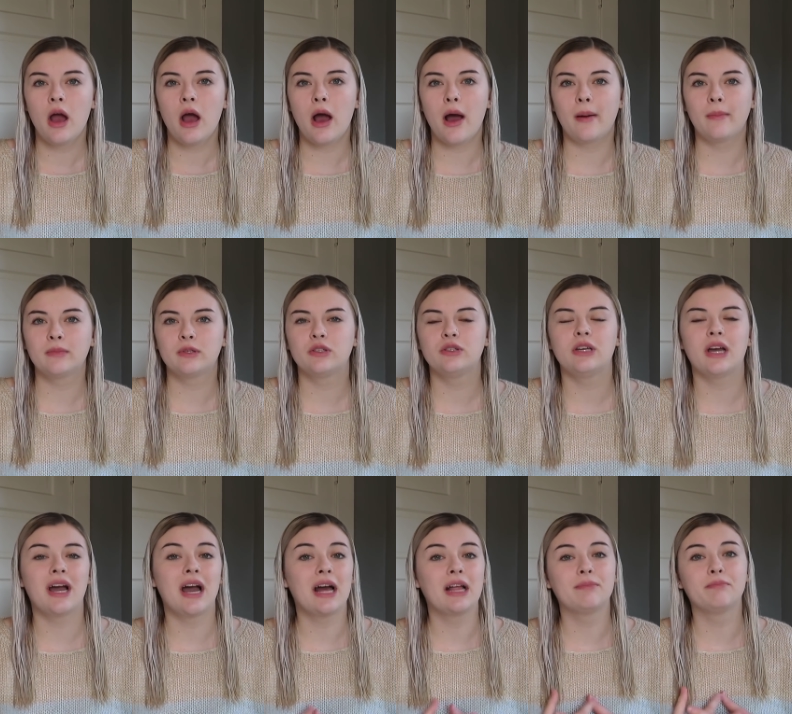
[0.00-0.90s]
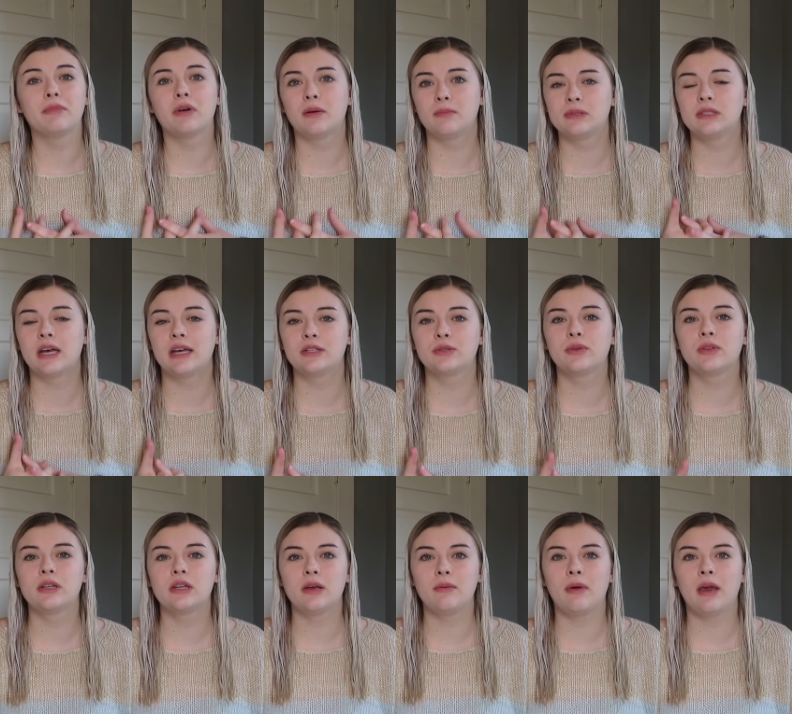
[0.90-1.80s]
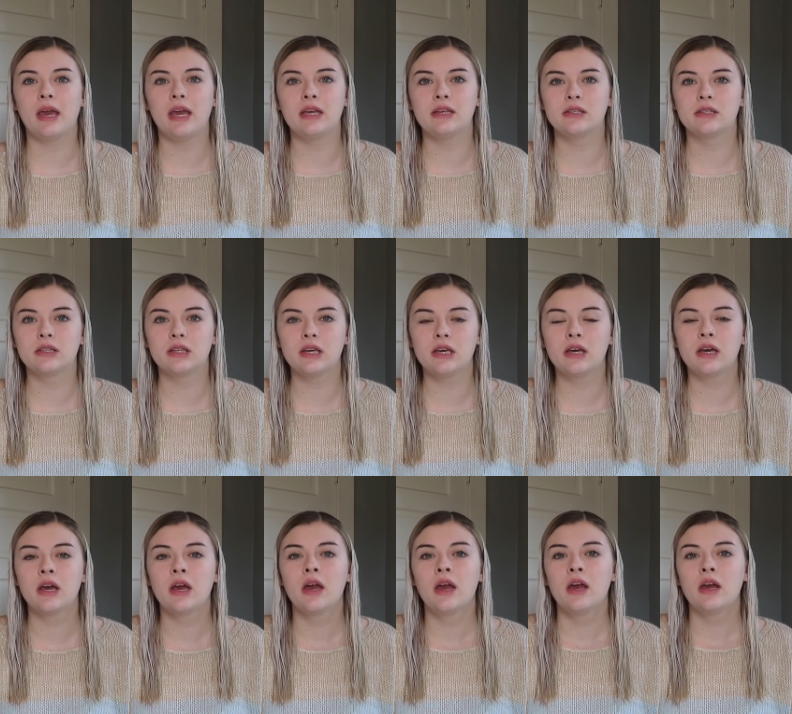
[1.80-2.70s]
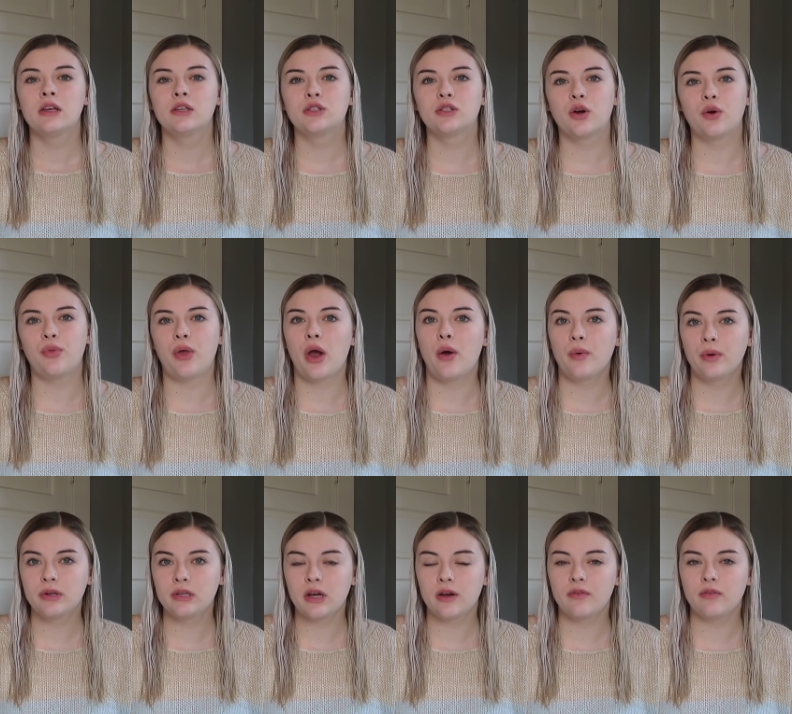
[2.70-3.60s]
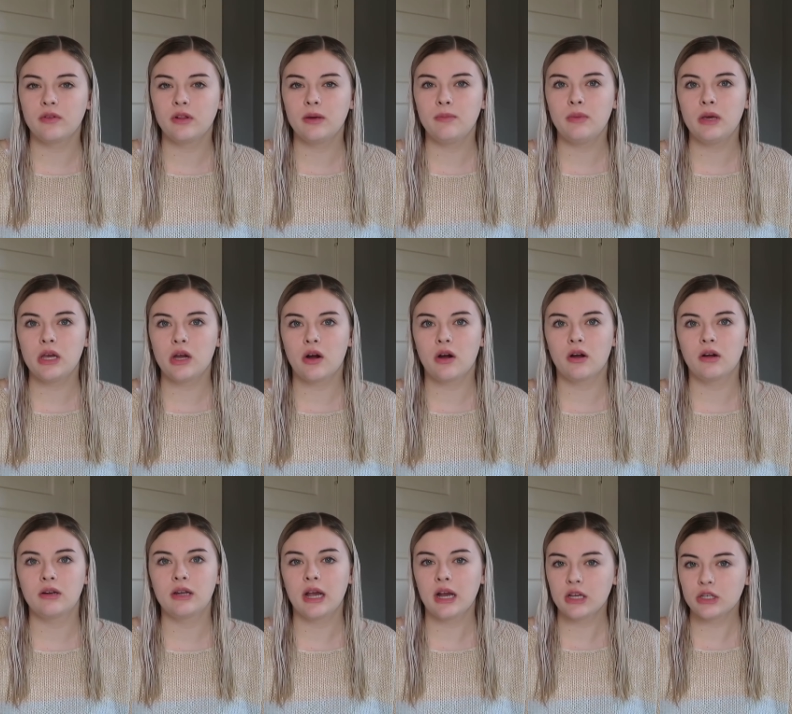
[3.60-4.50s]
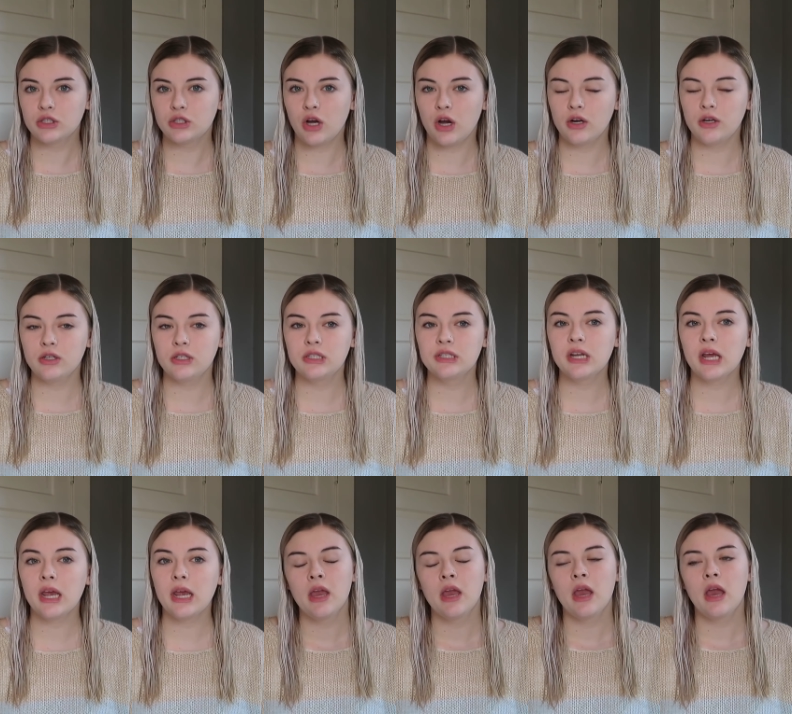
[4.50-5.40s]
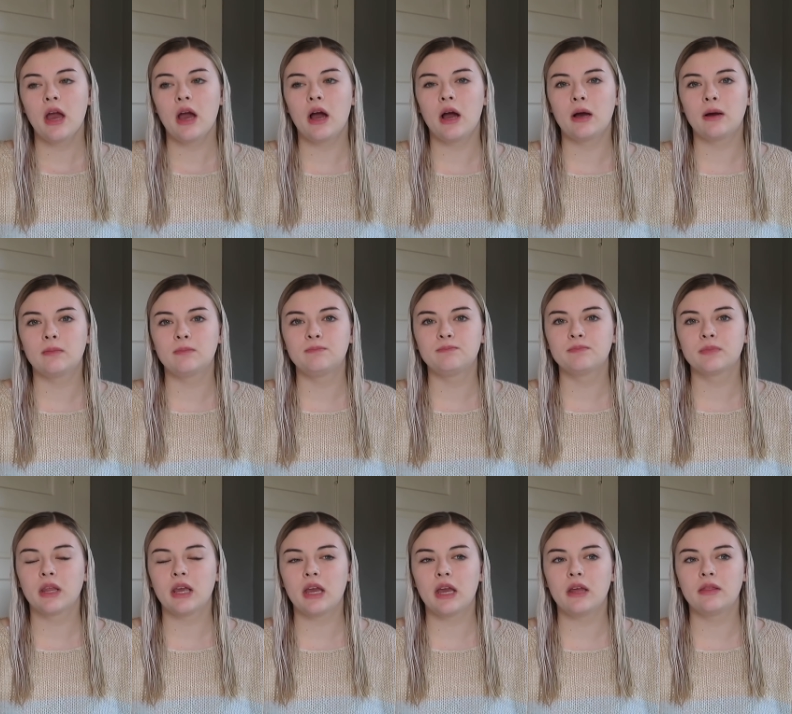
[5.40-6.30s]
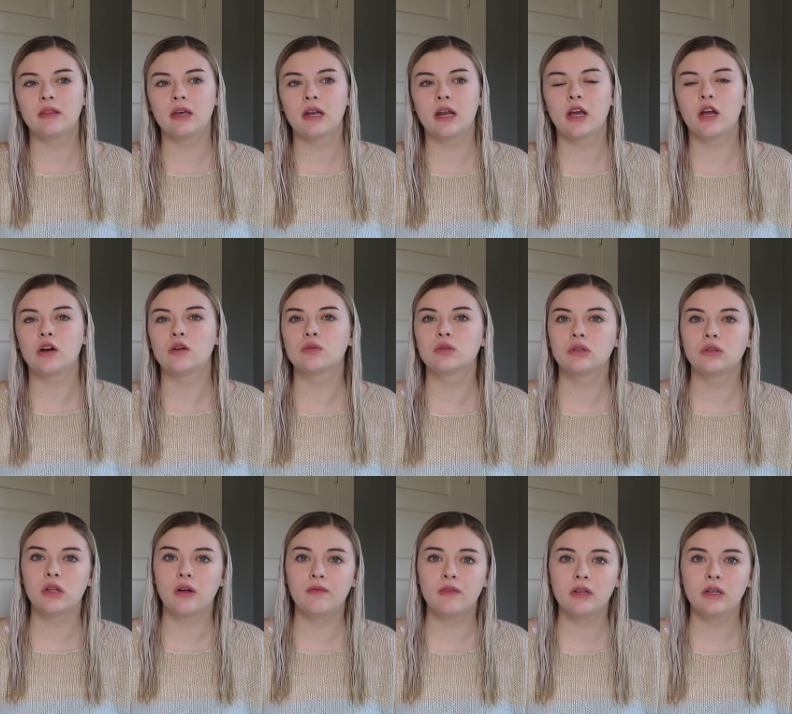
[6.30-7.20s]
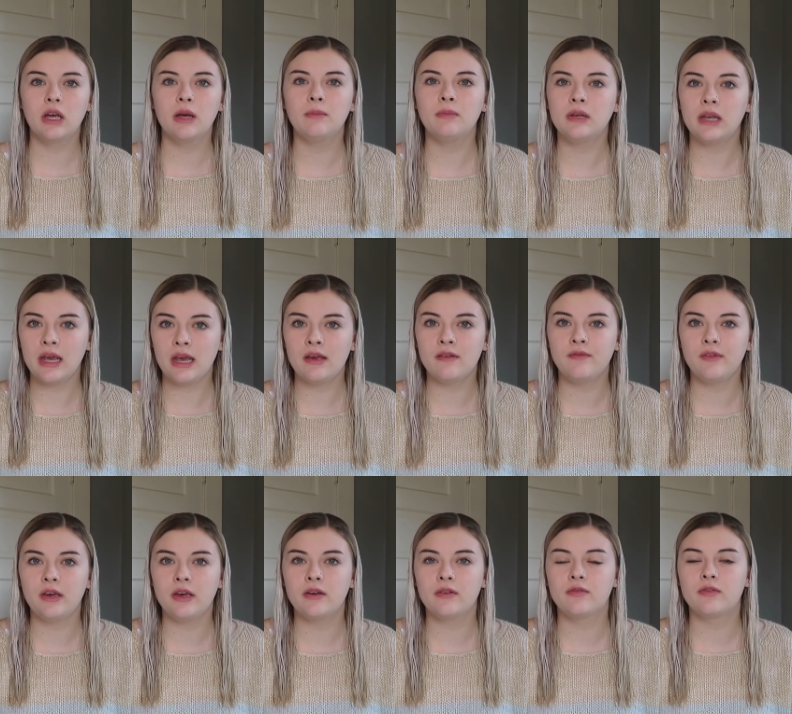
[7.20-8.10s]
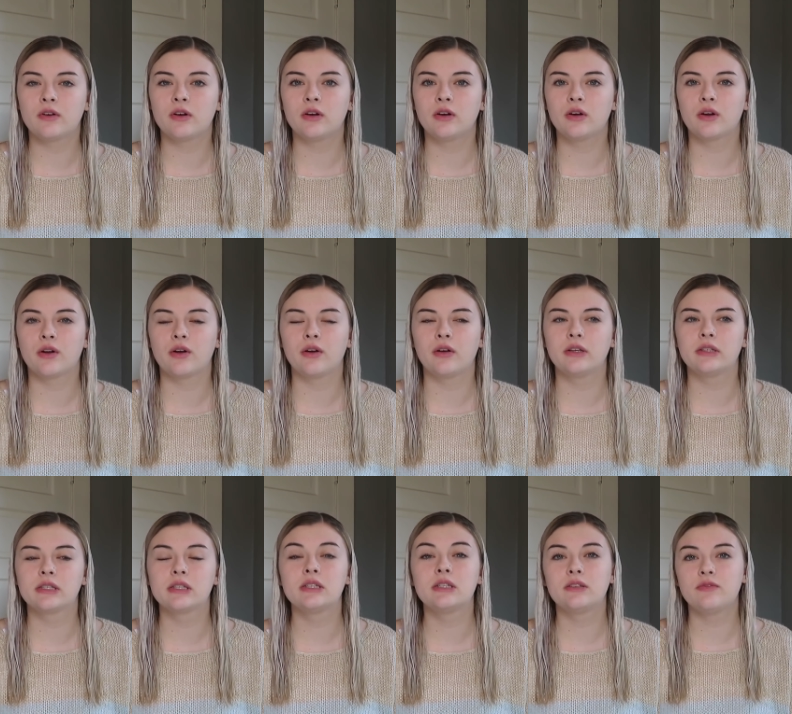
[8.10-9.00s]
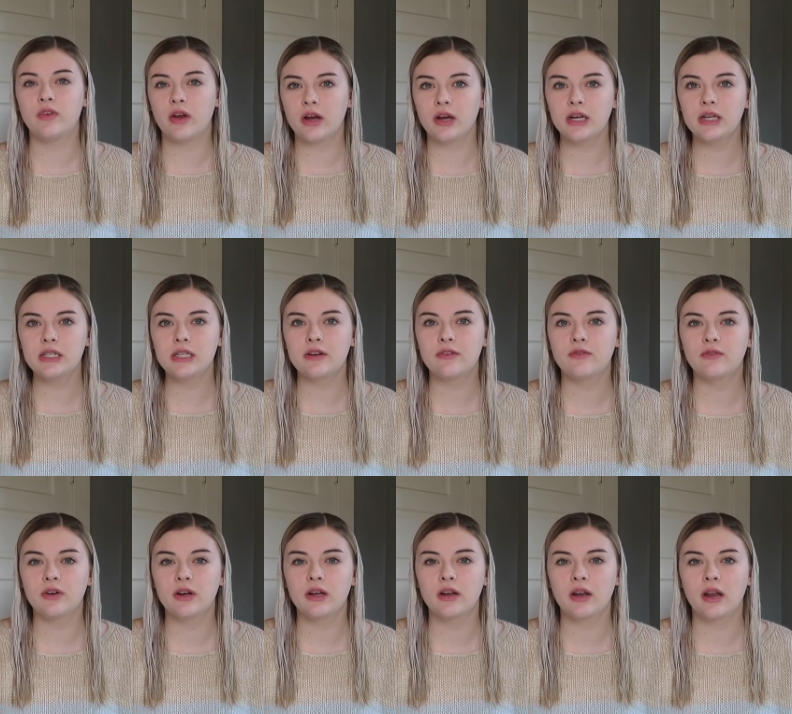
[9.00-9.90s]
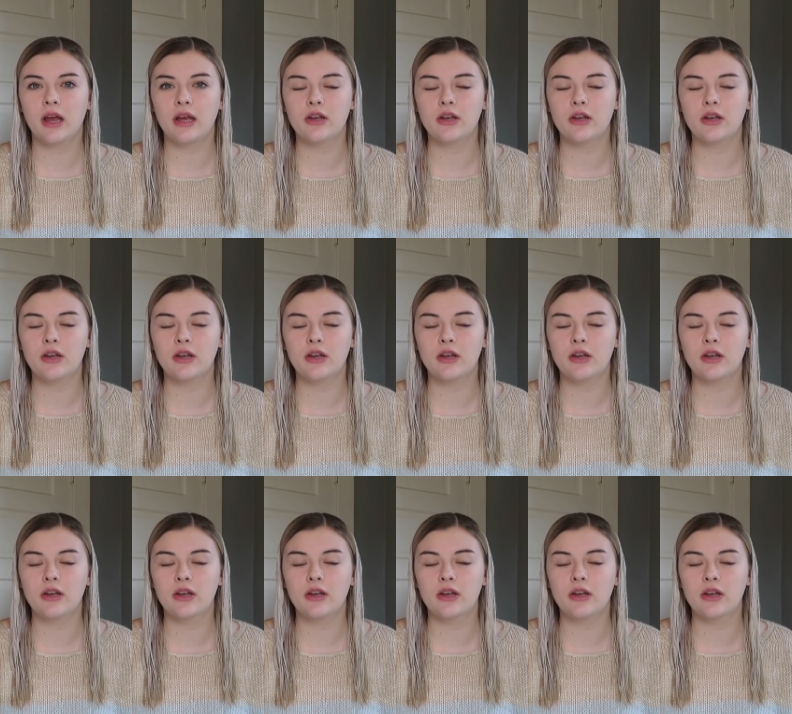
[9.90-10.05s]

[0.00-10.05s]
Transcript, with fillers: Um, so yeah, I'm obsessed with the name Hazley, so that would definitely be our next daughter's name. Um, and then I also love the name Navy for a girl. It's very different.